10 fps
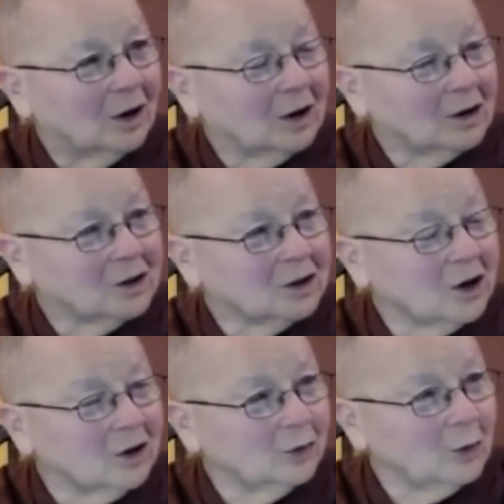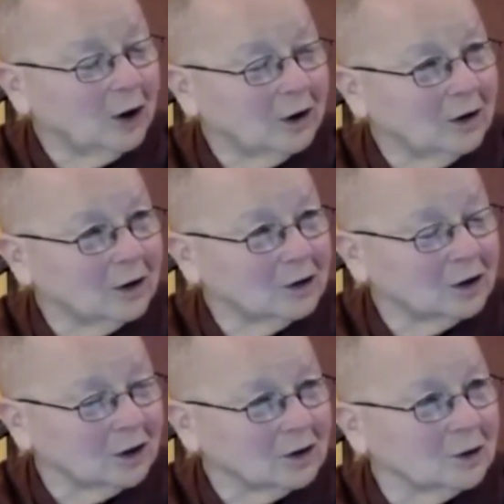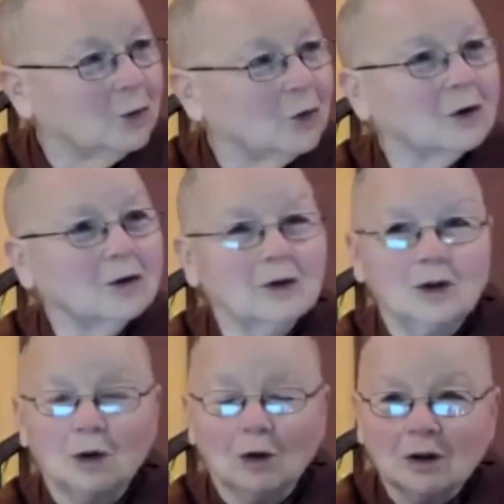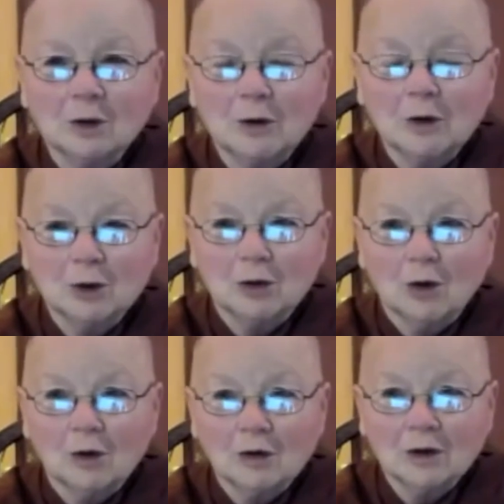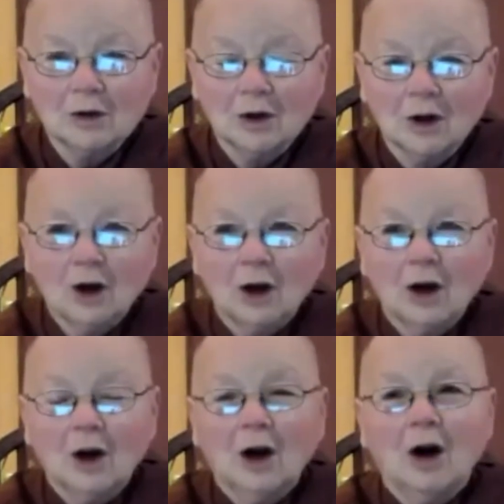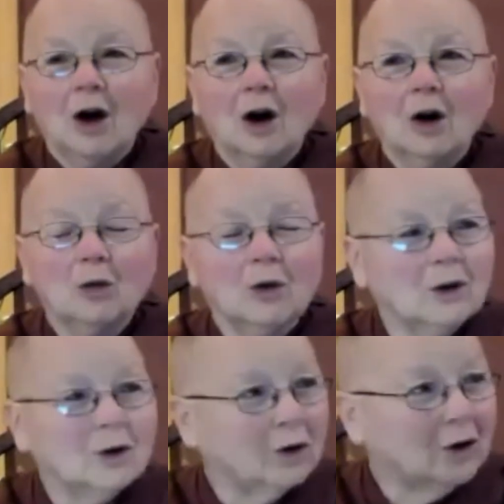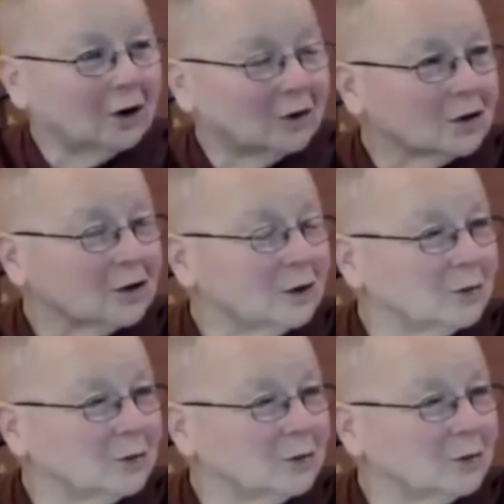state of mind that's supportive to our spiritual goals, or whether we have slipped